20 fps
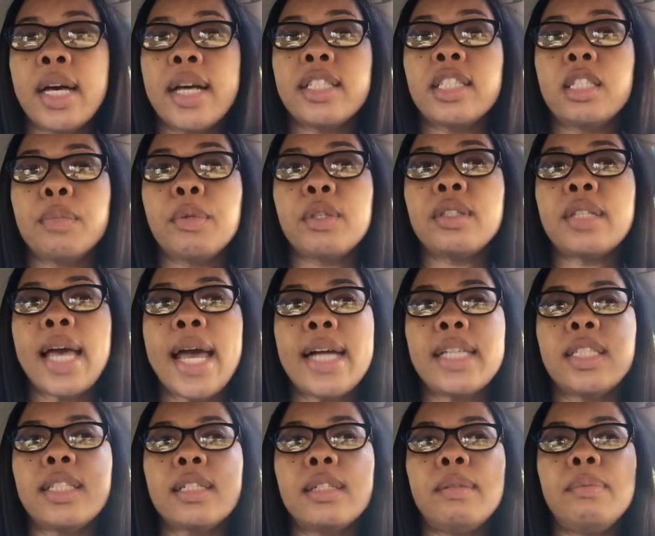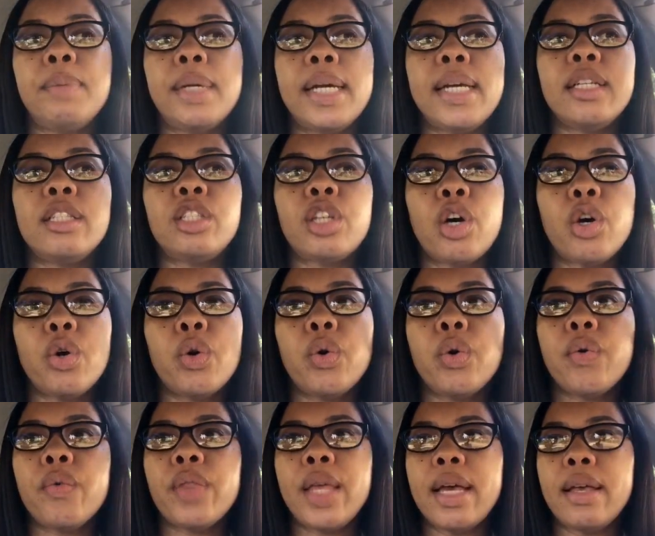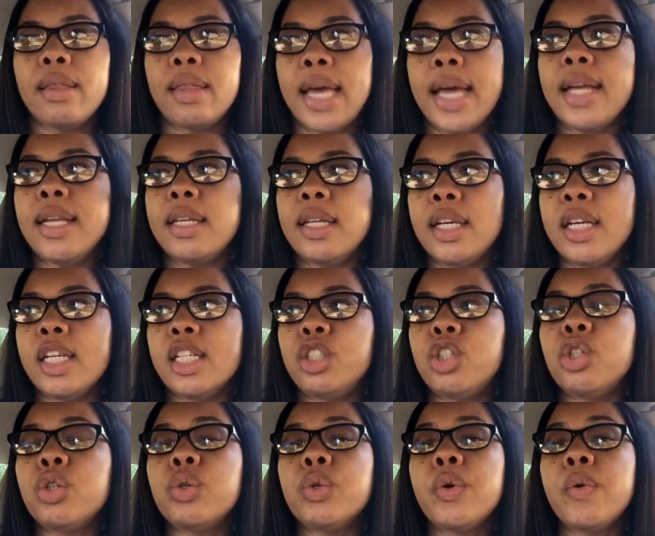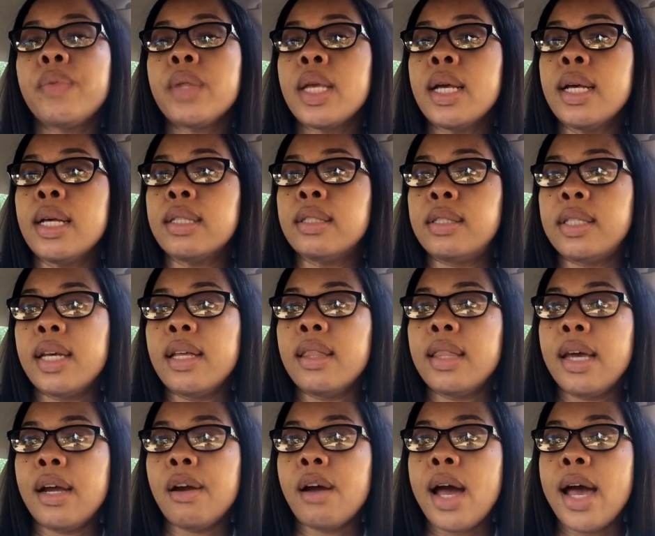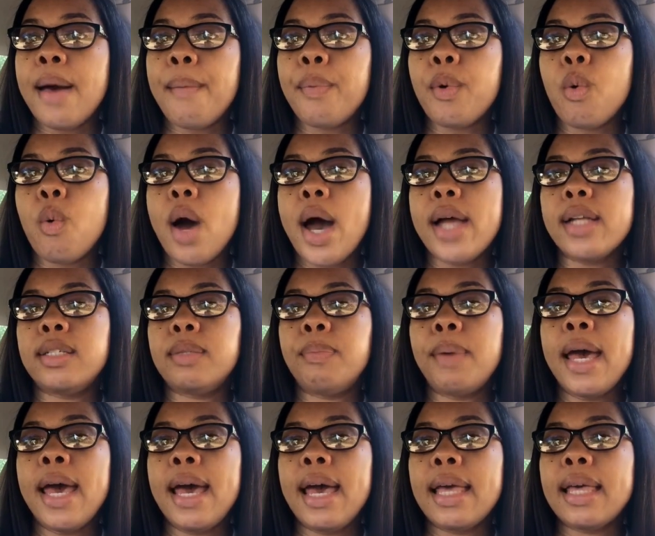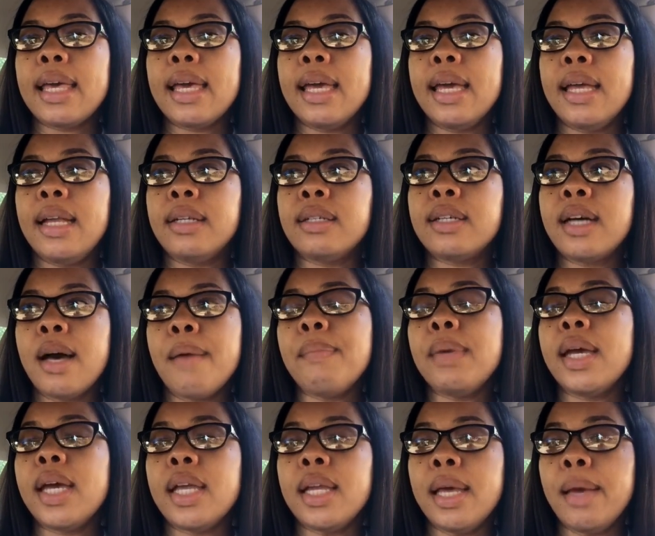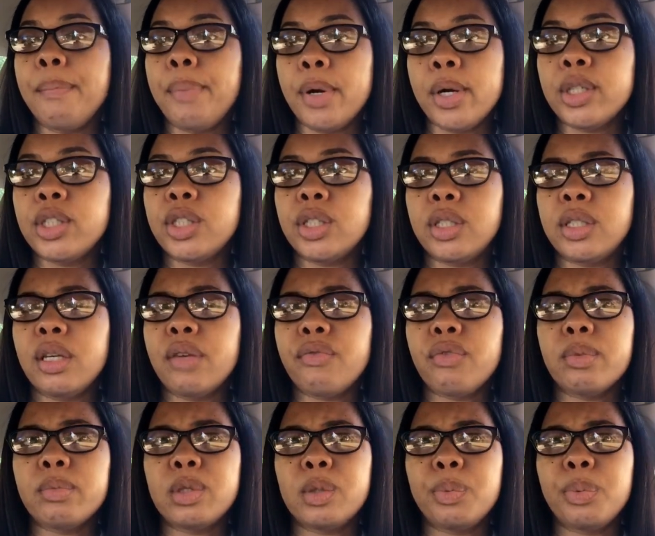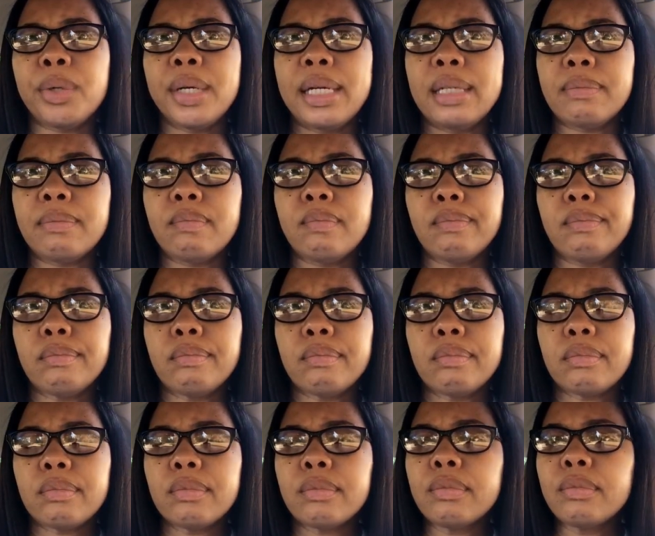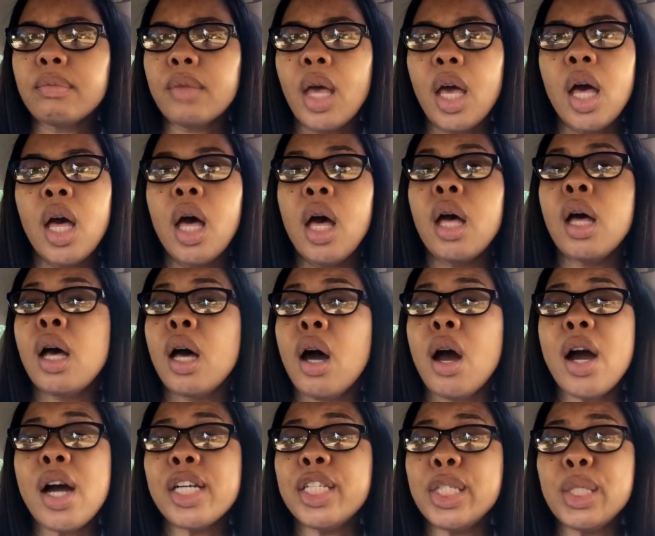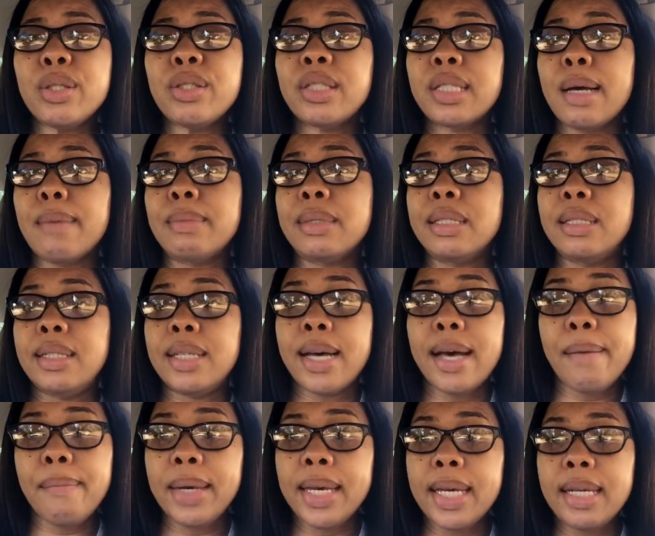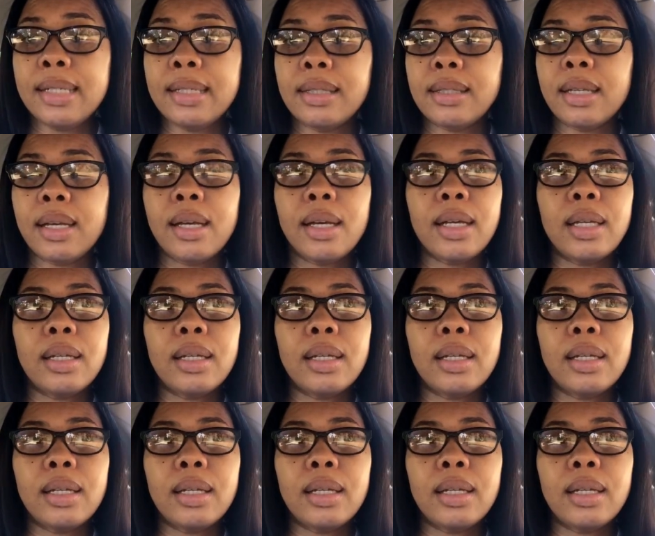Customers actually being told that they need to send their Apple Watch back and come in and purchase it from Sprint. Are you some dummies?